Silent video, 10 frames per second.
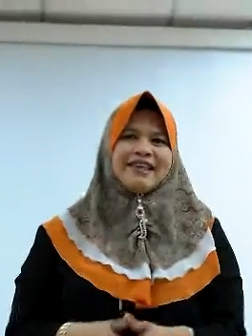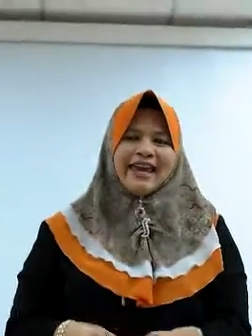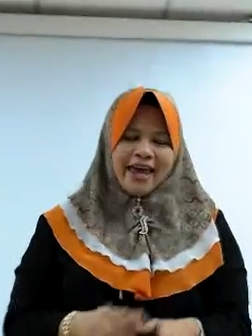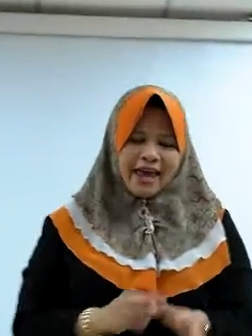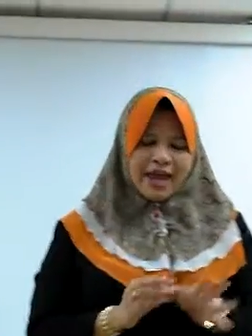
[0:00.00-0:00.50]

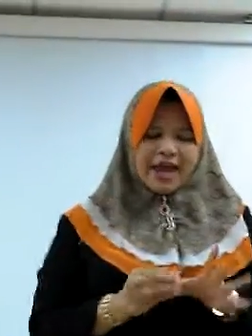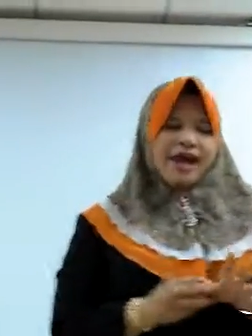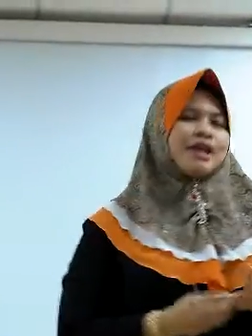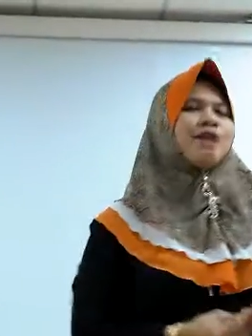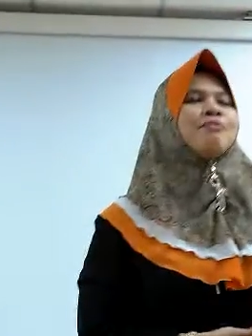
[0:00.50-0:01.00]
Okay.
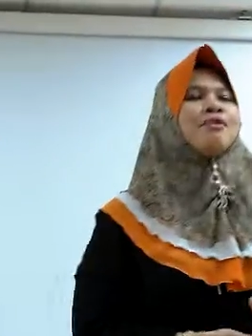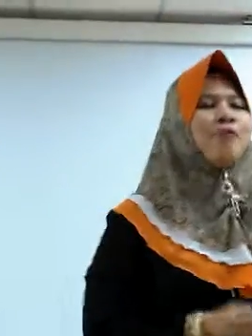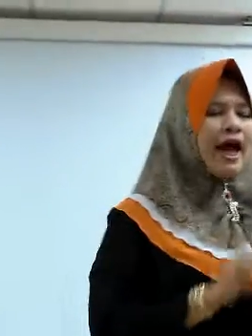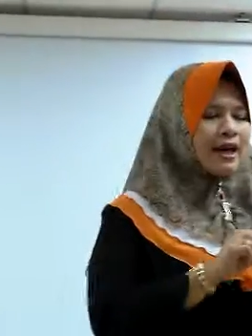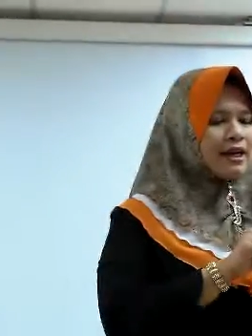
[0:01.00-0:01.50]
Number
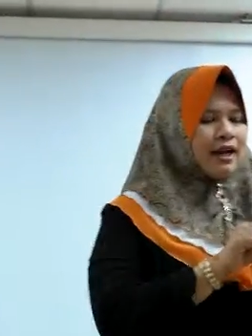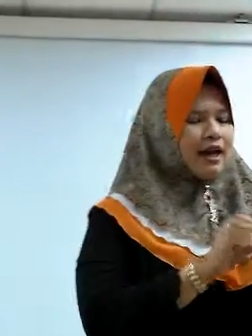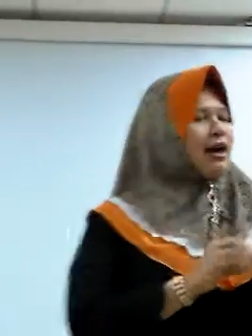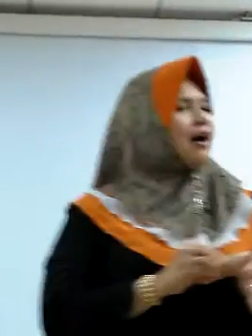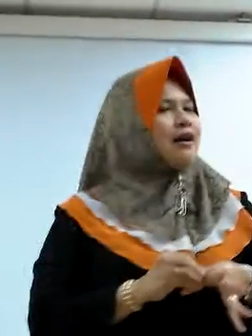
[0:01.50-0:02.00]
one,
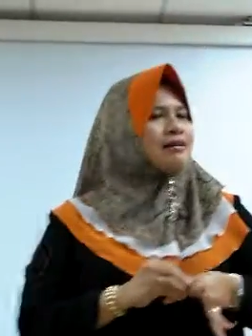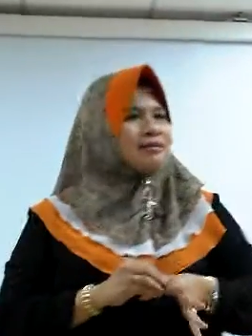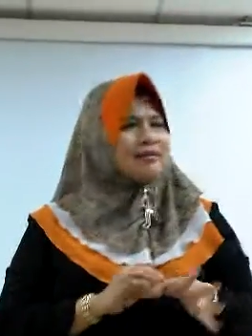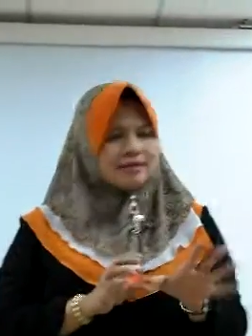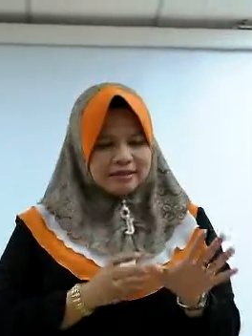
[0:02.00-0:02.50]

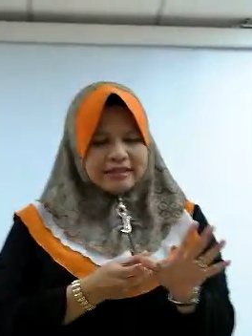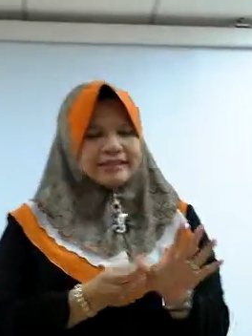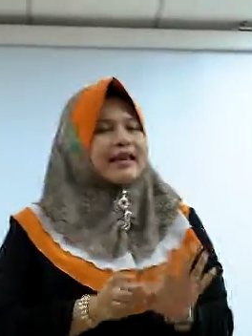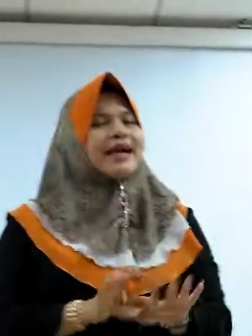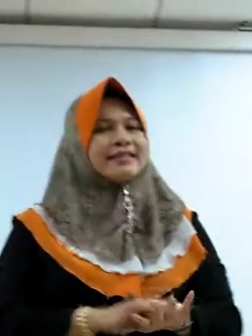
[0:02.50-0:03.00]
the
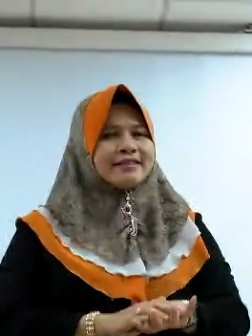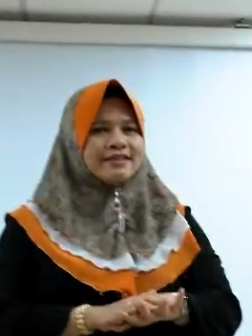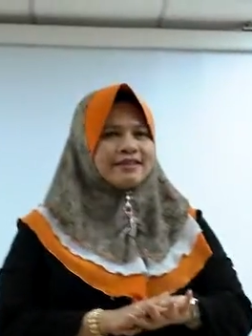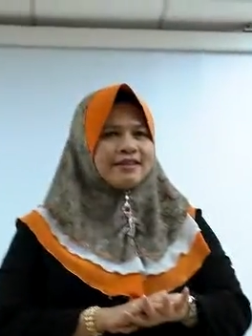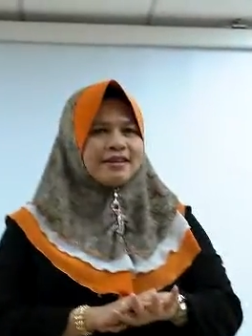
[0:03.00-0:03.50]

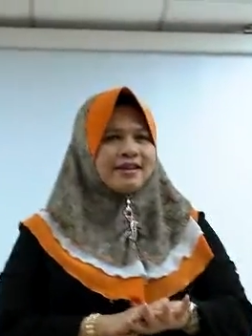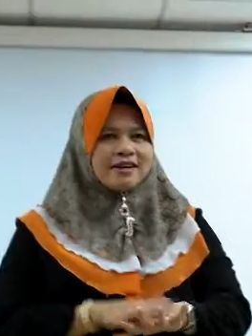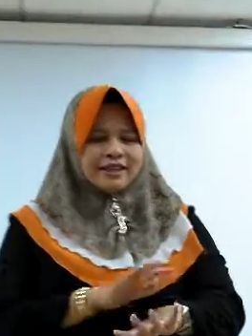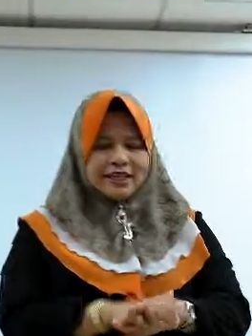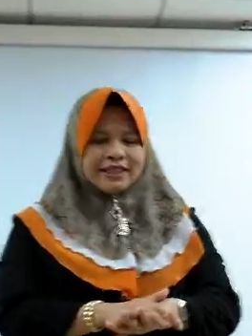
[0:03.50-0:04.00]
size
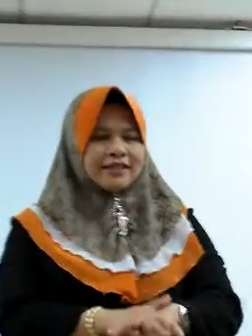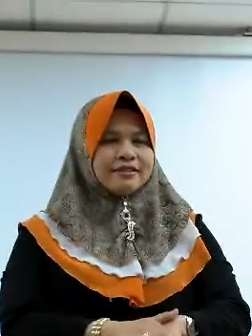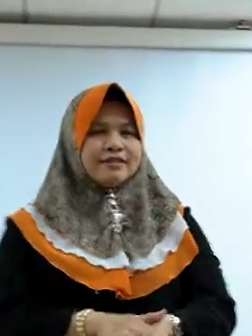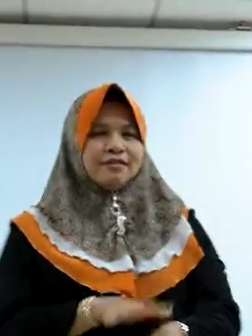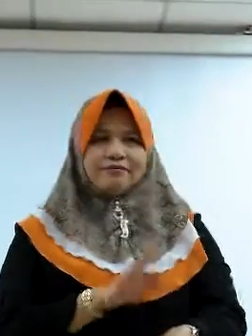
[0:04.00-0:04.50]
is
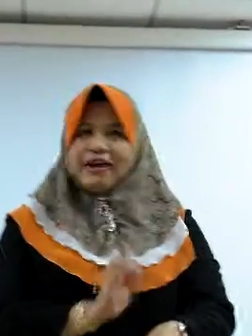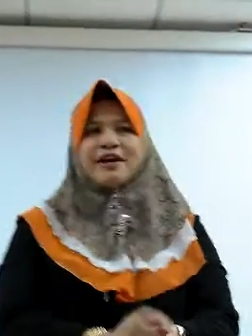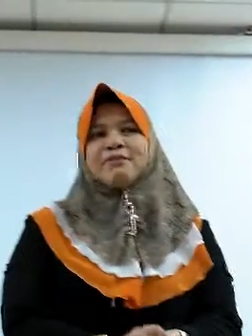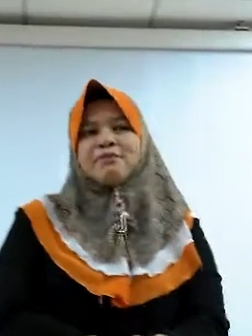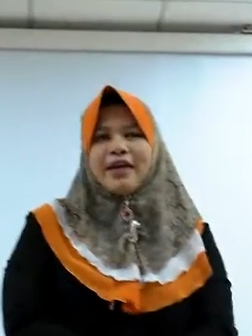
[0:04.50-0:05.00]

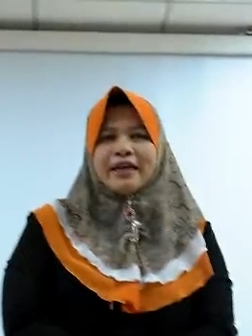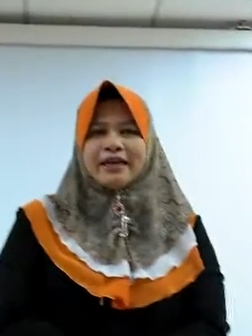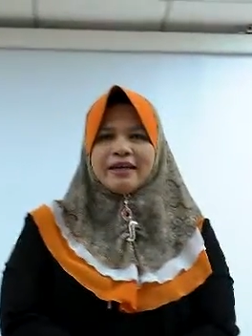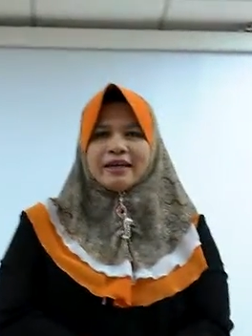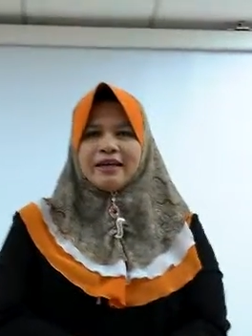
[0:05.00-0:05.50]
very
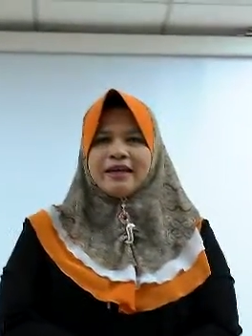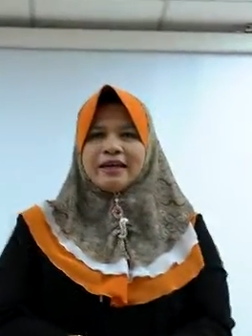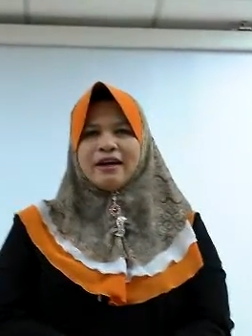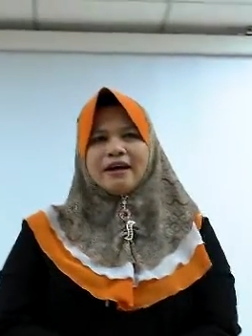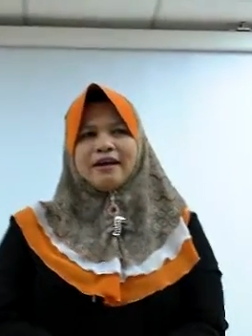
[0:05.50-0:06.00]
big.
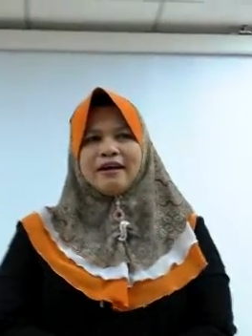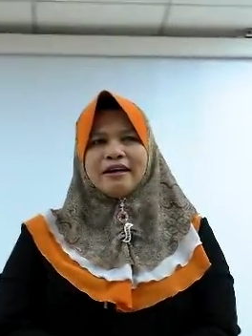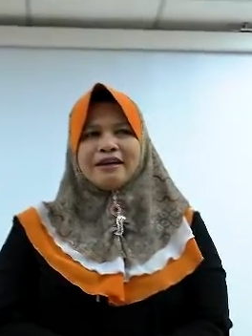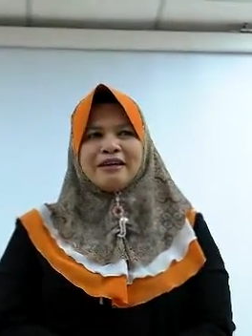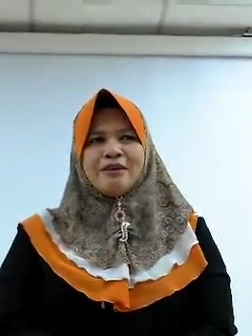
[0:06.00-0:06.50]

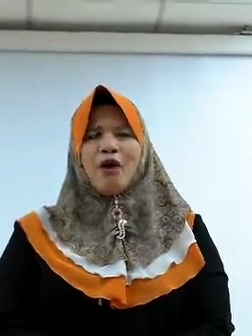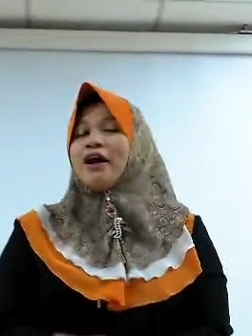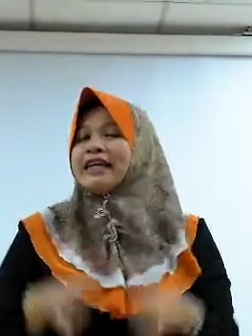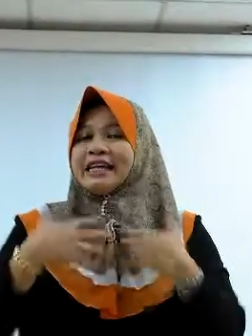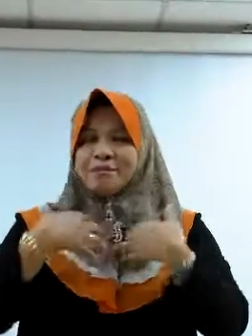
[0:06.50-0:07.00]

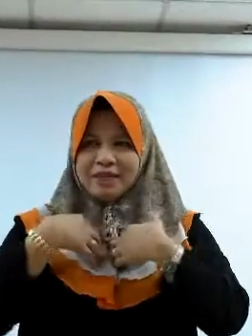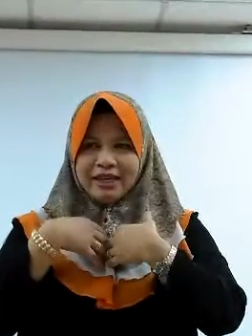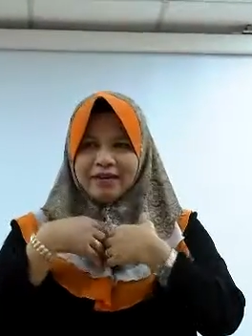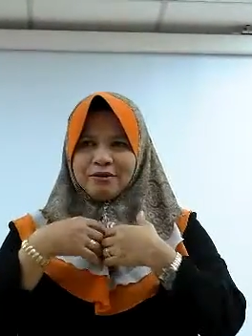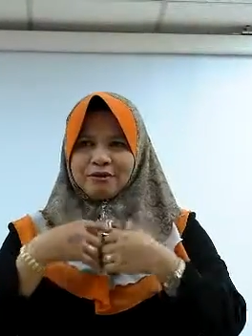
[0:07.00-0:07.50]
Only
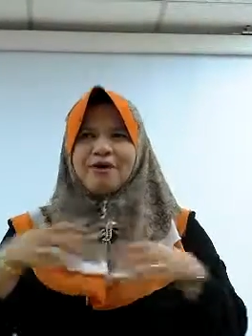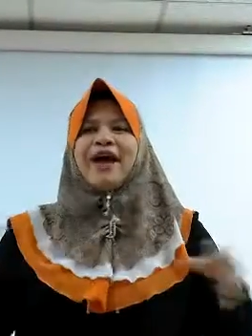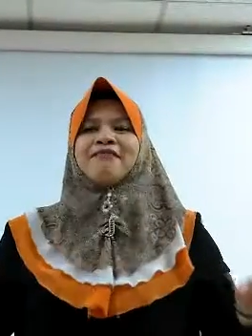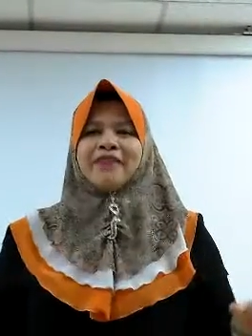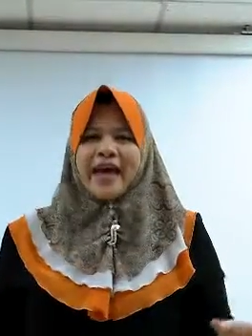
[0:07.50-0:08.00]
me who
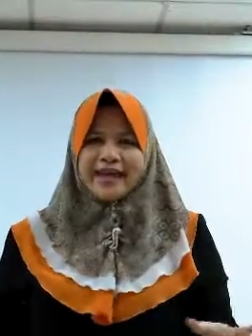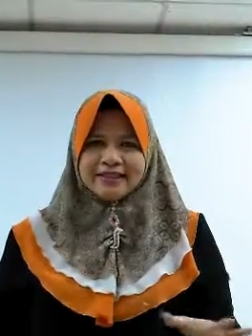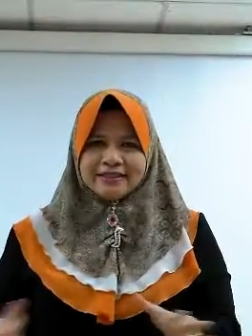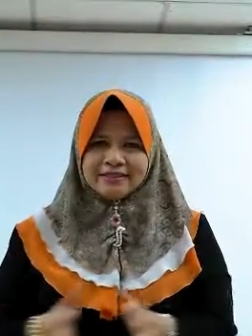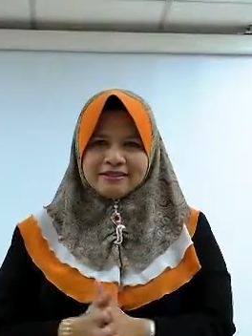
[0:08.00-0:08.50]
have that.
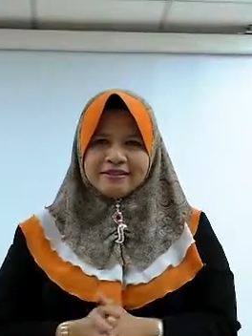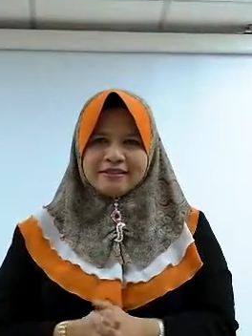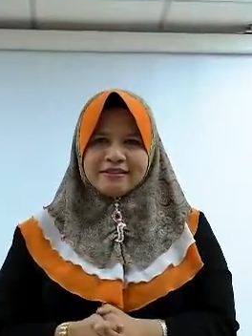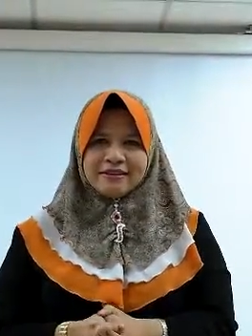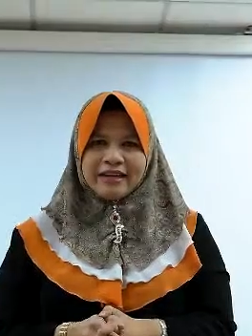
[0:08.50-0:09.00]

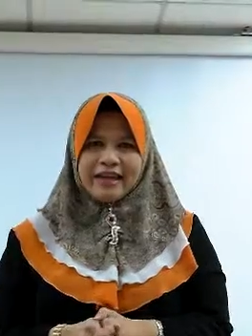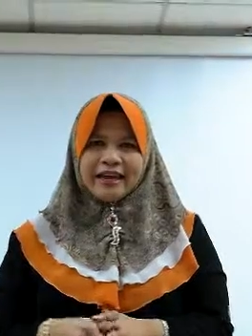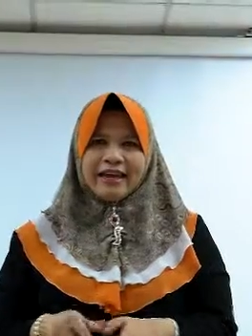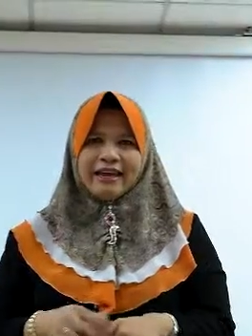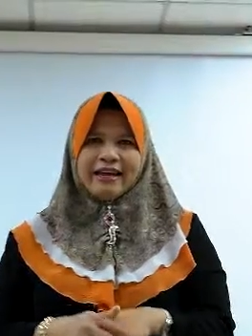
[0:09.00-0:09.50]

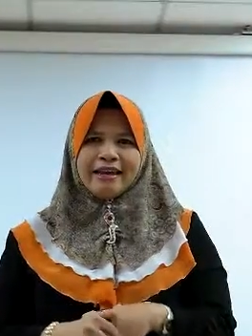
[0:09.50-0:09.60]
Okay.